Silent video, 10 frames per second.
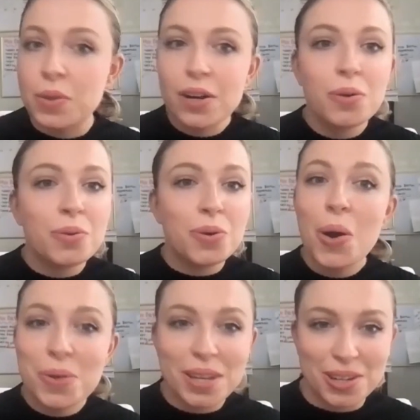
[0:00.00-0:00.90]
they don't
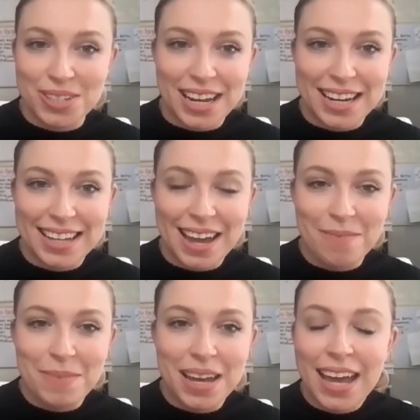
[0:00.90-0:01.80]
know that you're dating
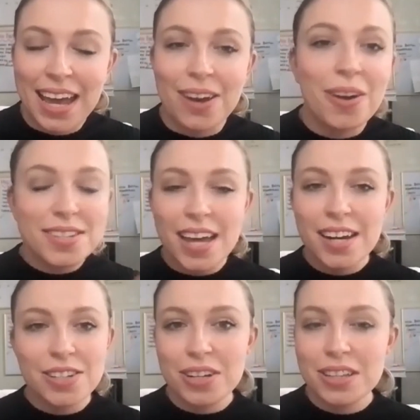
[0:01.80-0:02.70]
them. And all of a
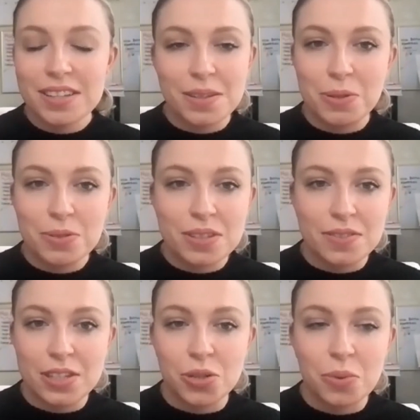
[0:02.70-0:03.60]
sudden you're in this abusive
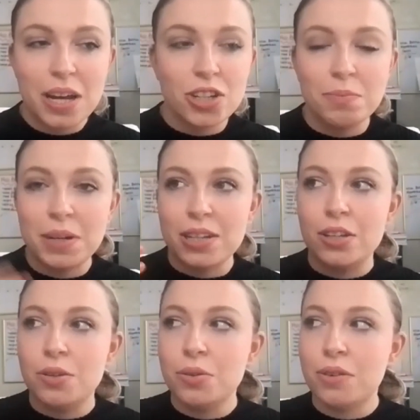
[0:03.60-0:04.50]
situation, but
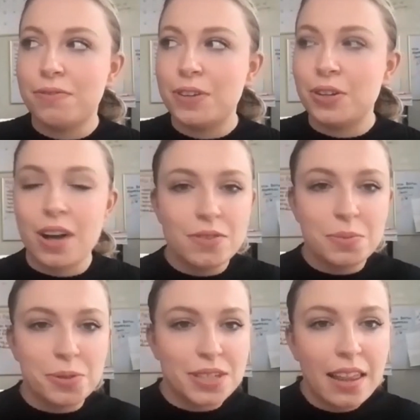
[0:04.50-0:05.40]
you don't feel
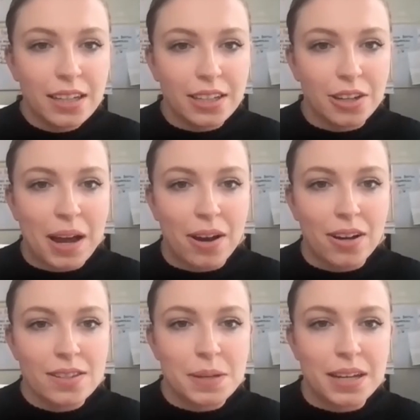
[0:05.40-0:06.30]
comfortable telling your
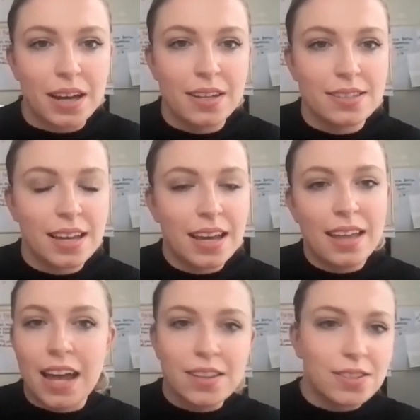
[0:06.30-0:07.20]
parents because
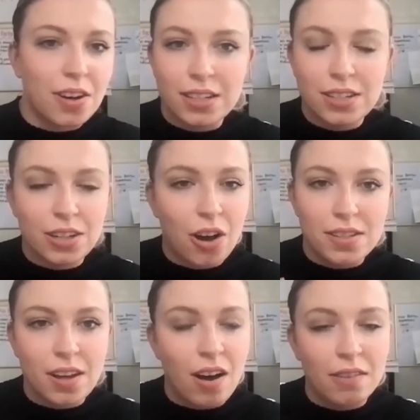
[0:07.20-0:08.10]
that's mm -hmm. going to
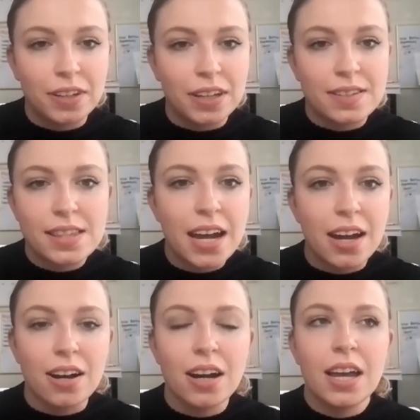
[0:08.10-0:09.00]
cause conflicts there.